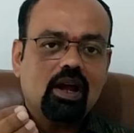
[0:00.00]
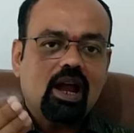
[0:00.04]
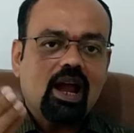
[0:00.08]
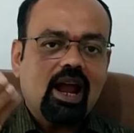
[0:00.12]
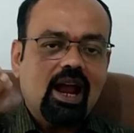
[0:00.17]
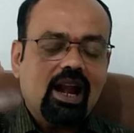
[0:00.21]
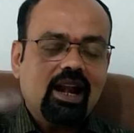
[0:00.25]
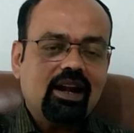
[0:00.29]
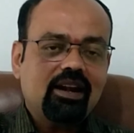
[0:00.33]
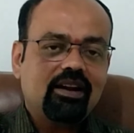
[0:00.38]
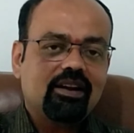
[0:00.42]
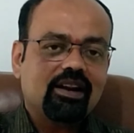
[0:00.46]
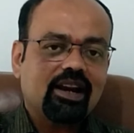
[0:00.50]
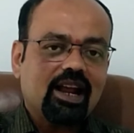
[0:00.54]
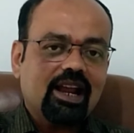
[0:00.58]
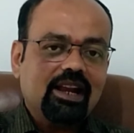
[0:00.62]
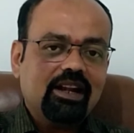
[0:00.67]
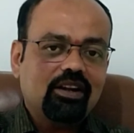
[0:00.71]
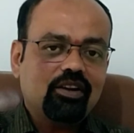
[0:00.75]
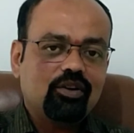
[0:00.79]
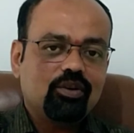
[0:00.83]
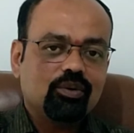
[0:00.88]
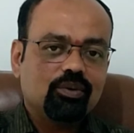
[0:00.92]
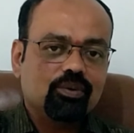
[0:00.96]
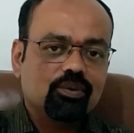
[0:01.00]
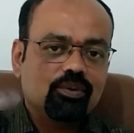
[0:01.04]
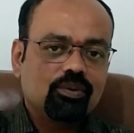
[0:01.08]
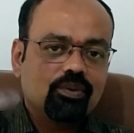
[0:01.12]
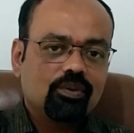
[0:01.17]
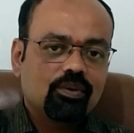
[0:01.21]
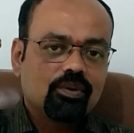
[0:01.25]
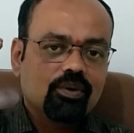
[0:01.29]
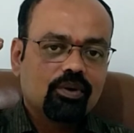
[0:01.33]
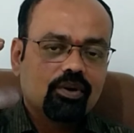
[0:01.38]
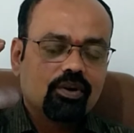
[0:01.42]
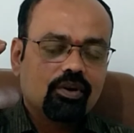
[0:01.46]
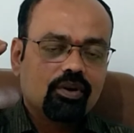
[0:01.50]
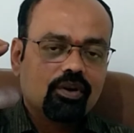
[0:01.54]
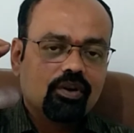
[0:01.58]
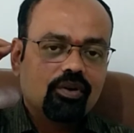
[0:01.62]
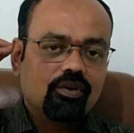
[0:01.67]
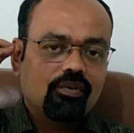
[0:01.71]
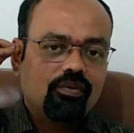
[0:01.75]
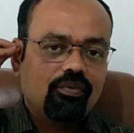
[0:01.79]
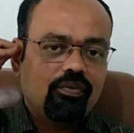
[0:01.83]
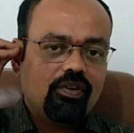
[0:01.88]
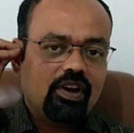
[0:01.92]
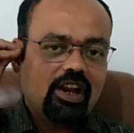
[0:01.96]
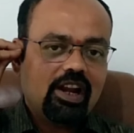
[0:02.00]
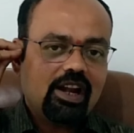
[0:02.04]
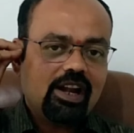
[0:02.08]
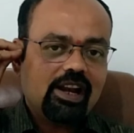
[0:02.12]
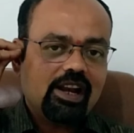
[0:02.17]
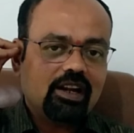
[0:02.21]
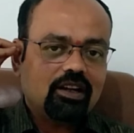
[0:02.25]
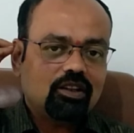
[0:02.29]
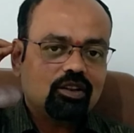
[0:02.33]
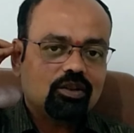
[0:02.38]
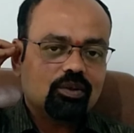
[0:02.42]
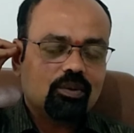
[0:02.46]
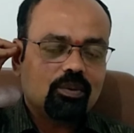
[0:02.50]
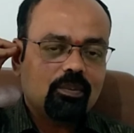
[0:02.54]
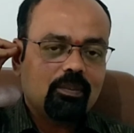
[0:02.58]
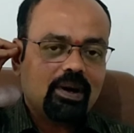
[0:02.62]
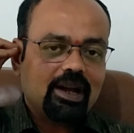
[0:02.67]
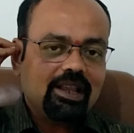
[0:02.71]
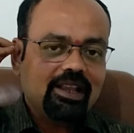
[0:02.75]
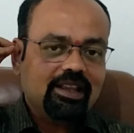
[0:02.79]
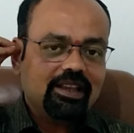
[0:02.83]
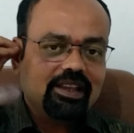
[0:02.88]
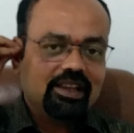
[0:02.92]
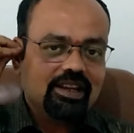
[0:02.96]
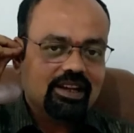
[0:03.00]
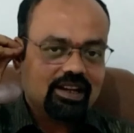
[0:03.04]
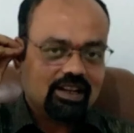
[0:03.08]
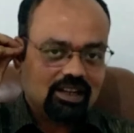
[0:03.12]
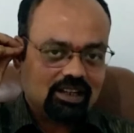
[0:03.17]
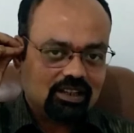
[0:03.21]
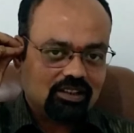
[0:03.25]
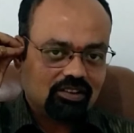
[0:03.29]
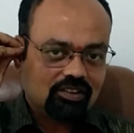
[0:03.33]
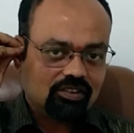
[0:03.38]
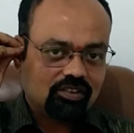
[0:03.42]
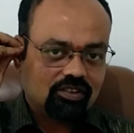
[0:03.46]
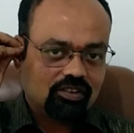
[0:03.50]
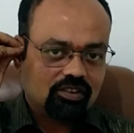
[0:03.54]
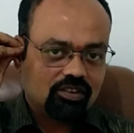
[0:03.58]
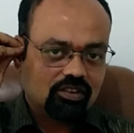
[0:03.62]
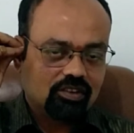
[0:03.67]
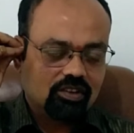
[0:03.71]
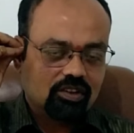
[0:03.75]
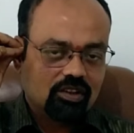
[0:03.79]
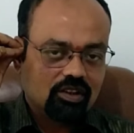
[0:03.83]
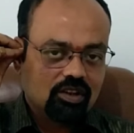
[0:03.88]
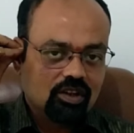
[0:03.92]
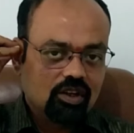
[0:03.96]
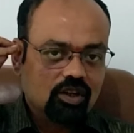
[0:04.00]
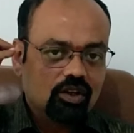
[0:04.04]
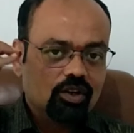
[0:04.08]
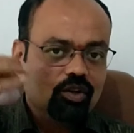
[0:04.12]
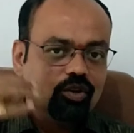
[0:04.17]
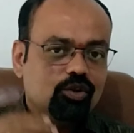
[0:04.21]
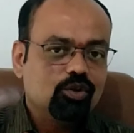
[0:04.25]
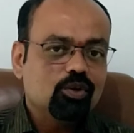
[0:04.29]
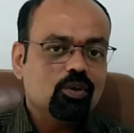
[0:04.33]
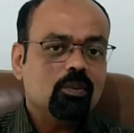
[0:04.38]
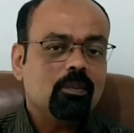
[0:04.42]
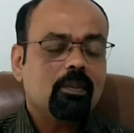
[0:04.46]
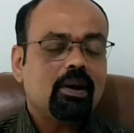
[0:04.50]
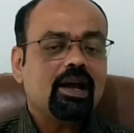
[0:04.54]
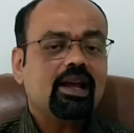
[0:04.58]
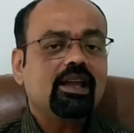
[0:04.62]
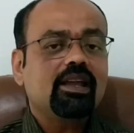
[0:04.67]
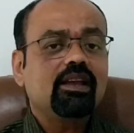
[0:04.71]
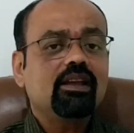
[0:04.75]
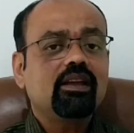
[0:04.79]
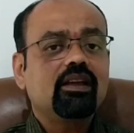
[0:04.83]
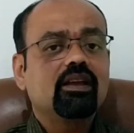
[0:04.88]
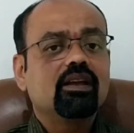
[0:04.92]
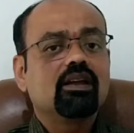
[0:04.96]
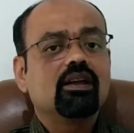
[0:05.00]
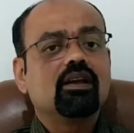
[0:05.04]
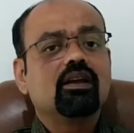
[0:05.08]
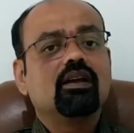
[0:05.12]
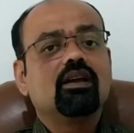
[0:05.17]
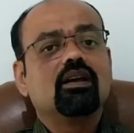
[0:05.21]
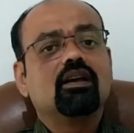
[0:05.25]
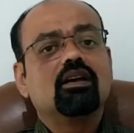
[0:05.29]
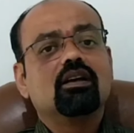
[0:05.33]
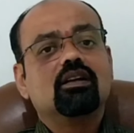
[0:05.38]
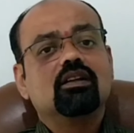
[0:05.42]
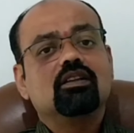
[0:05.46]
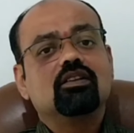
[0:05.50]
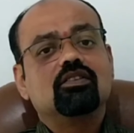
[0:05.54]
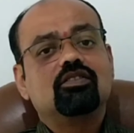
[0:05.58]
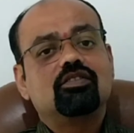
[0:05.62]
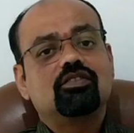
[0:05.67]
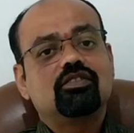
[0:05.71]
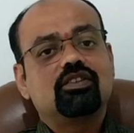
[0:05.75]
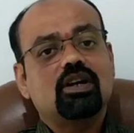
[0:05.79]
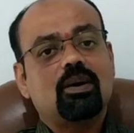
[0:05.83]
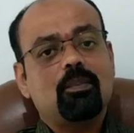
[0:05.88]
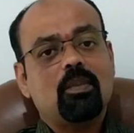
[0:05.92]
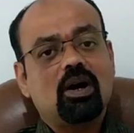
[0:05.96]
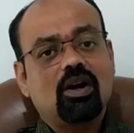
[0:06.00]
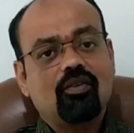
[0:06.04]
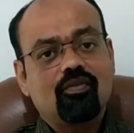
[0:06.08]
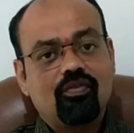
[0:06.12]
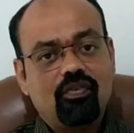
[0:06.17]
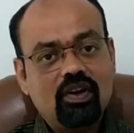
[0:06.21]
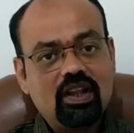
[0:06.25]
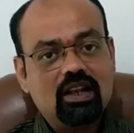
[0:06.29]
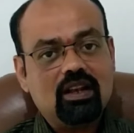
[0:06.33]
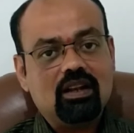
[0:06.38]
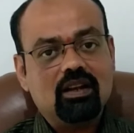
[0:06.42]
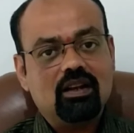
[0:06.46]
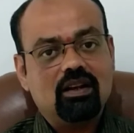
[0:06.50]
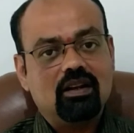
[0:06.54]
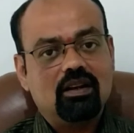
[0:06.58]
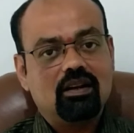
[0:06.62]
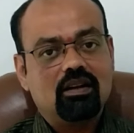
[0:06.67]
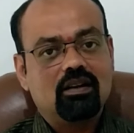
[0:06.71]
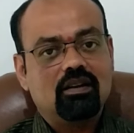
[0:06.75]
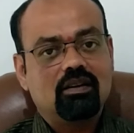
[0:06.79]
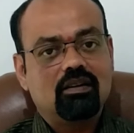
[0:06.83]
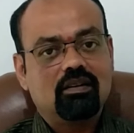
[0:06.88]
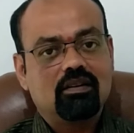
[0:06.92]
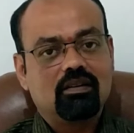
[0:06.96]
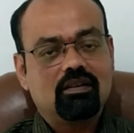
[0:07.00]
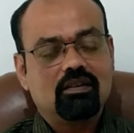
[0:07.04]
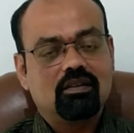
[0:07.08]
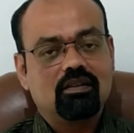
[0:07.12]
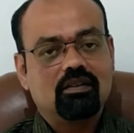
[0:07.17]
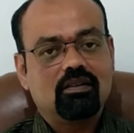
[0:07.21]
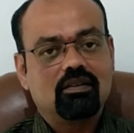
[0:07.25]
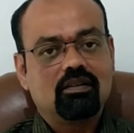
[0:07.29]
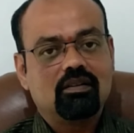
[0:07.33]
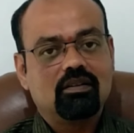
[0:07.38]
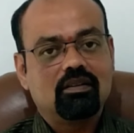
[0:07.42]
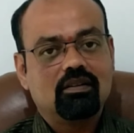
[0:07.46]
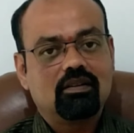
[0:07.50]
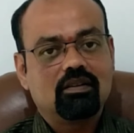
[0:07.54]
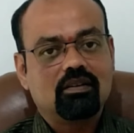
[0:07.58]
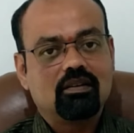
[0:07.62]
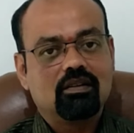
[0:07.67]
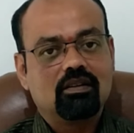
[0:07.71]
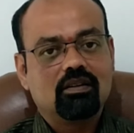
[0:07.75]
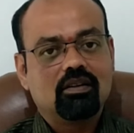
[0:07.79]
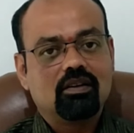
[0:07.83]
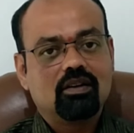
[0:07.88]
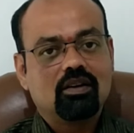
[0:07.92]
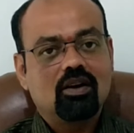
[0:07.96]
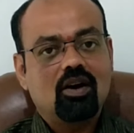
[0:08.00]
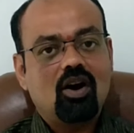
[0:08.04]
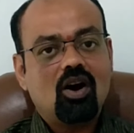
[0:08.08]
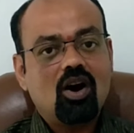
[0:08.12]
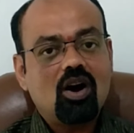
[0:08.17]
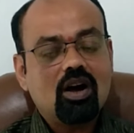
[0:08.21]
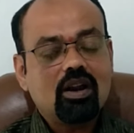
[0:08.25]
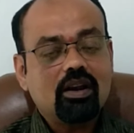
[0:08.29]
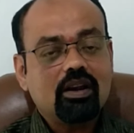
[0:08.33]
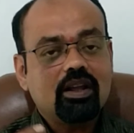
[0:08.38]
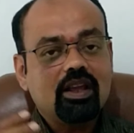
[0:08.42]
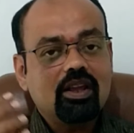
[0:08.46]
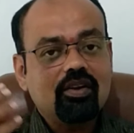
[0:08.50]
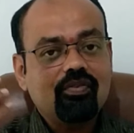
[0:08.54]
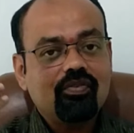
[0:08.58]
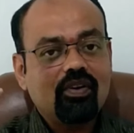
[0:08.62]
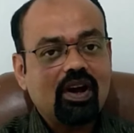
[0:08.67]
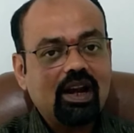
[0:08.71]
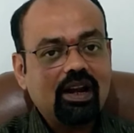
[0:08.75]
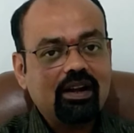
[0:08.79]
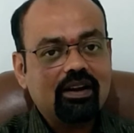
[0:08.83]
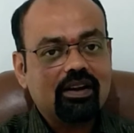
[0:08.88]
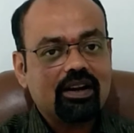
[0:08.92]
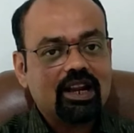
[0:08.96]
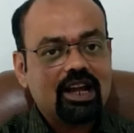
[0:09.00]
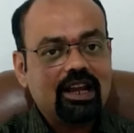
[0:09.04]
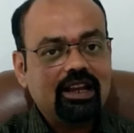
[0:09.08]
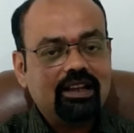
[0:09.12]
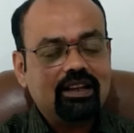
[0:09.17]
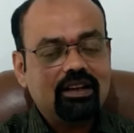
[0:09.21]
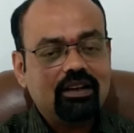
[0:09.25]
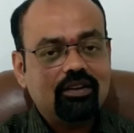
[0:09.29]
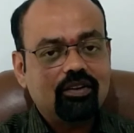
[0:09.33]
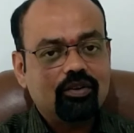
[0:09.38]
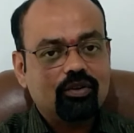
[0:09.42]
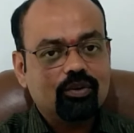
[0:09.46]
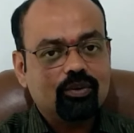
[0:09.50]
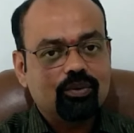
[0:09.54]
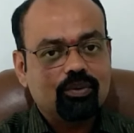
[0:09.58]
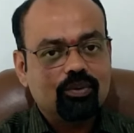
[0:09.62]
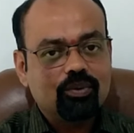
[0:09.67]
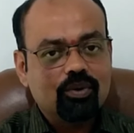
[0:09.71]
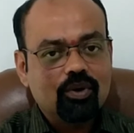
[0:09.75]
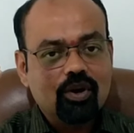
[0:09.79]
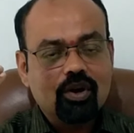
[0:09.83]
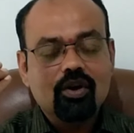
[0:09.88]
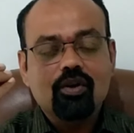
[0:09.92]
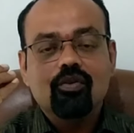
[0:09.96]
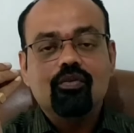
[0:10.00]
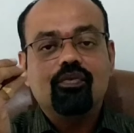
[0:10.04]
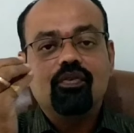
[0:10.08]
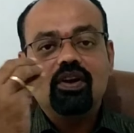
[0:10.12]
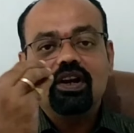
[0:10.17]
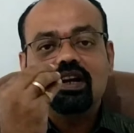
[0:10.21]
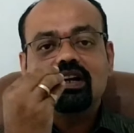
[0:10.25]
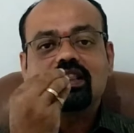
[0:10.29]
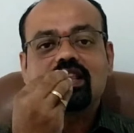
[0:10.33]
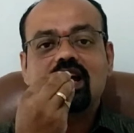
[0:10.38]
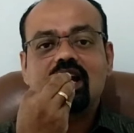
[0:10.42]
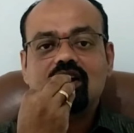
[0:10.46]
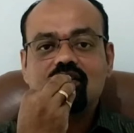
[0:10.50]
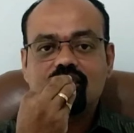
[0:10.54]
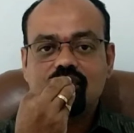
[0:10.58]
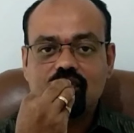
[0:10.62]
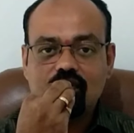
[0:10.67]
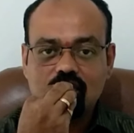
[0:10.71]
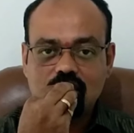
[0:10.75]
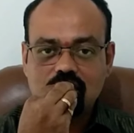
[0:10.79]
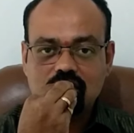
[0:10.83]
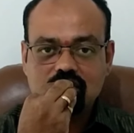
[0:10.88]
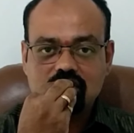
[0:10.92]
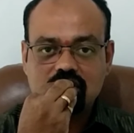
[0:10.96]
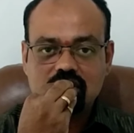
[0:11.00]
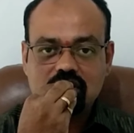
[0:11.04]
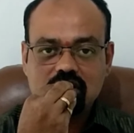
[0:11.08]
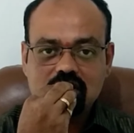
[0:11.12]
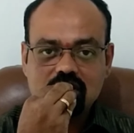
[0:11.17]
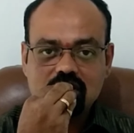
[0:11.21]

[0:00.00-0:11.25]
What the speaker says: and try to feed it through my ears, do my stomach fill? Or if I try to feed that food